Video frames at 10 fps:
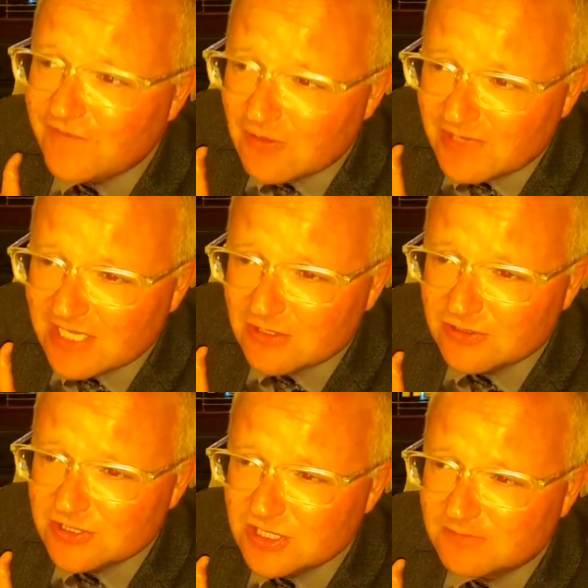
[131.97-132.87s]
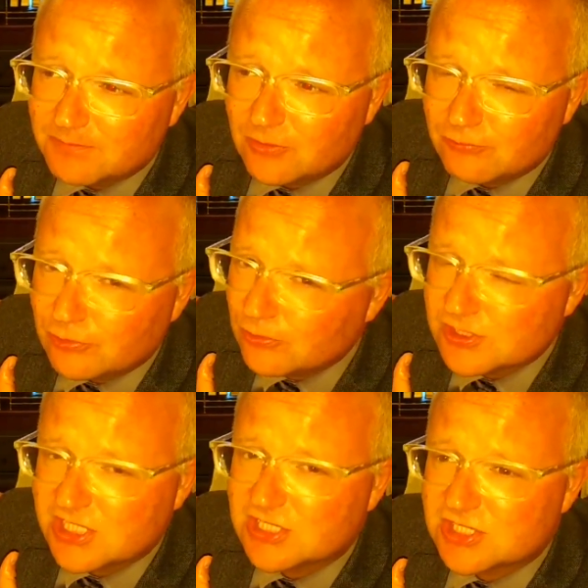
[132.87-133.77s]
Very good, but
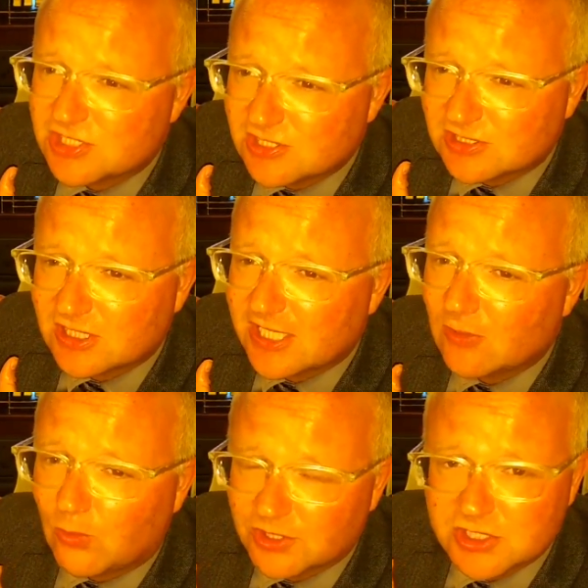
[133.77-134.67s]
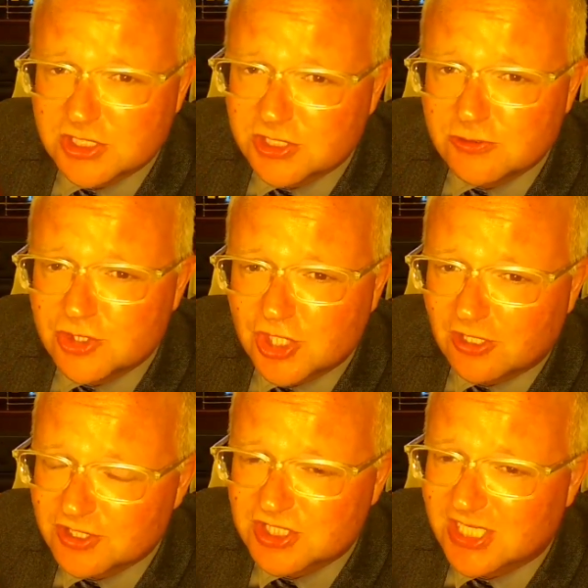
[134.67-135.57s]
Rules is certainly a 1-2
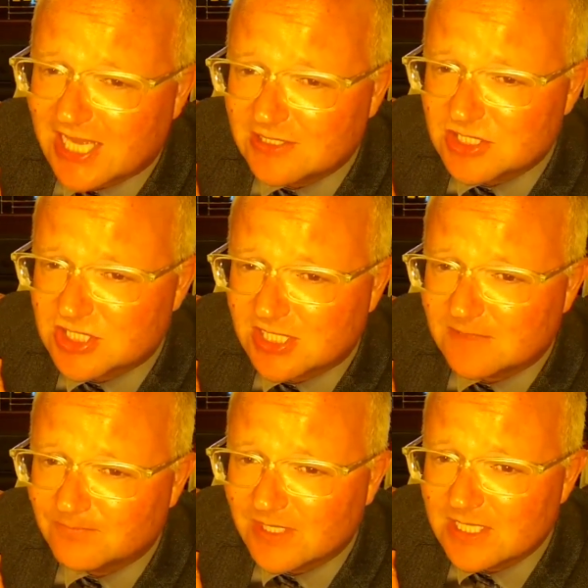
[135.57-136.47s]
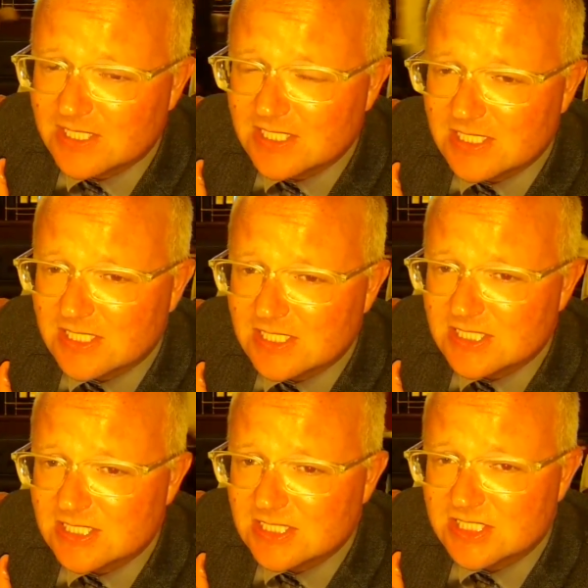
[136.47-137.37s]
chance against it.
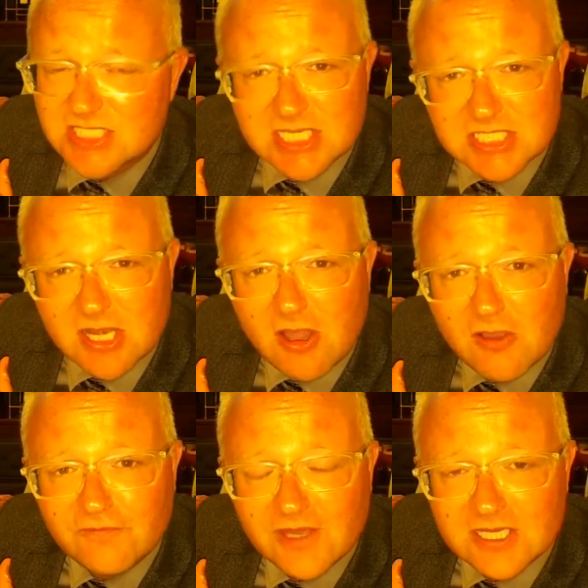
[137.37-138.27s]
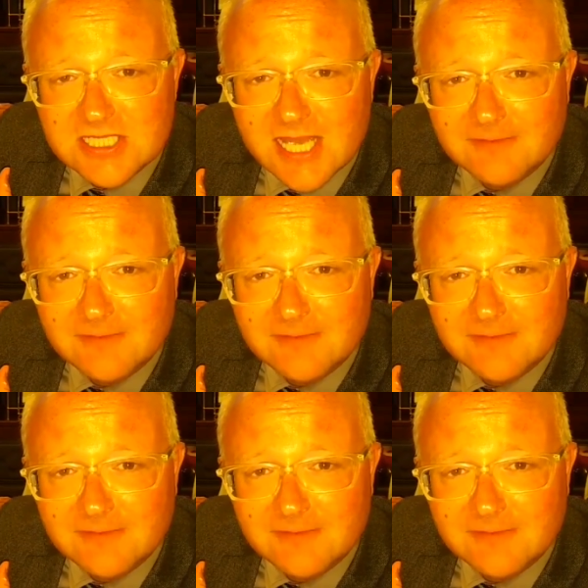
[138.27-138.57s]
6.5 out of